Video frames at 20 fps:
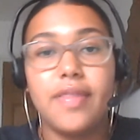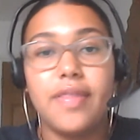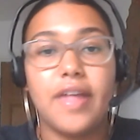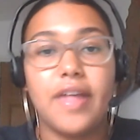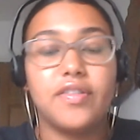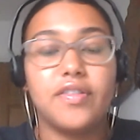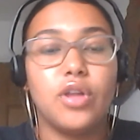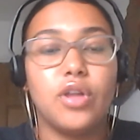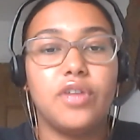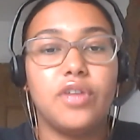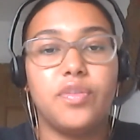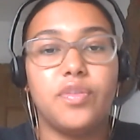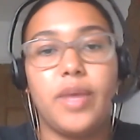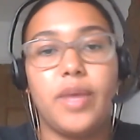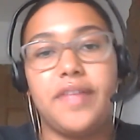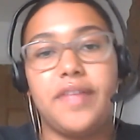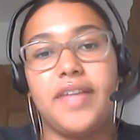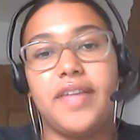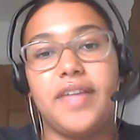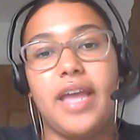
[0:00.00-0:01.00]
There's loads of
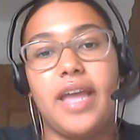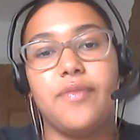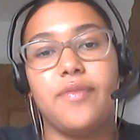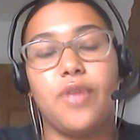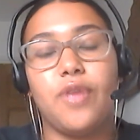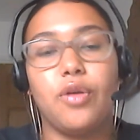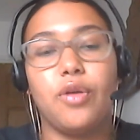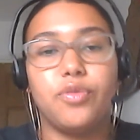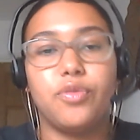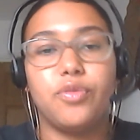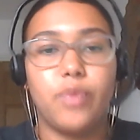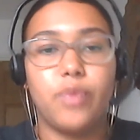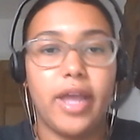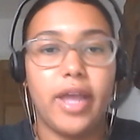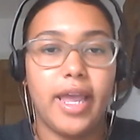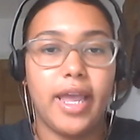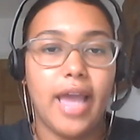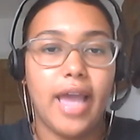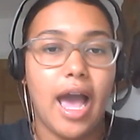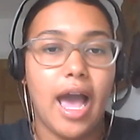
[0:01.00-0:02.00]
ways to get involved.
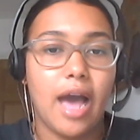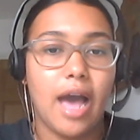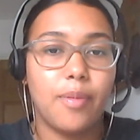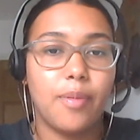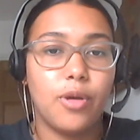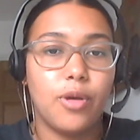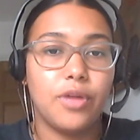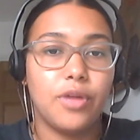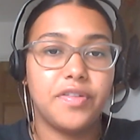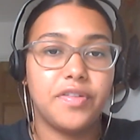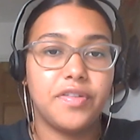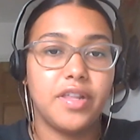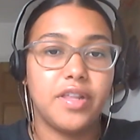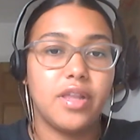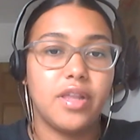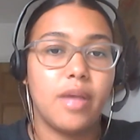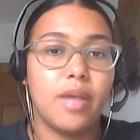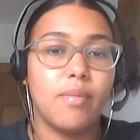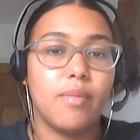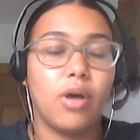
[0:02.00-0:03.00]
We are posting
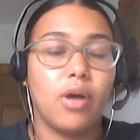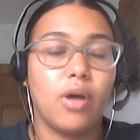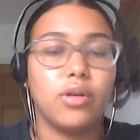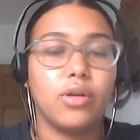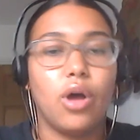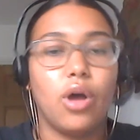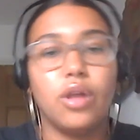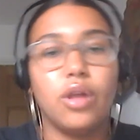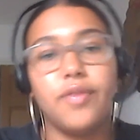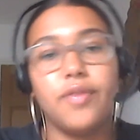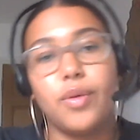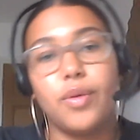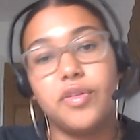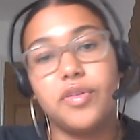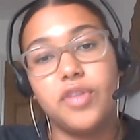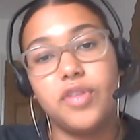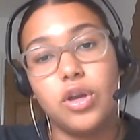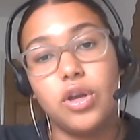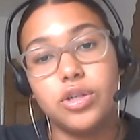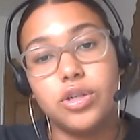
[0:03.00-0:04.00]
them on all of our
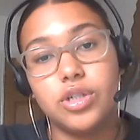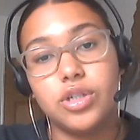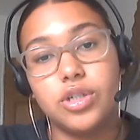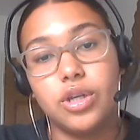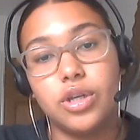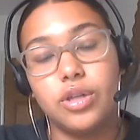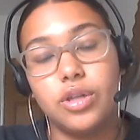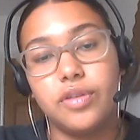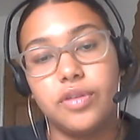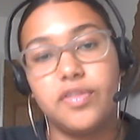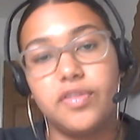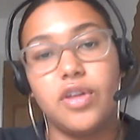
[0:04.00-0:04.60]
socials.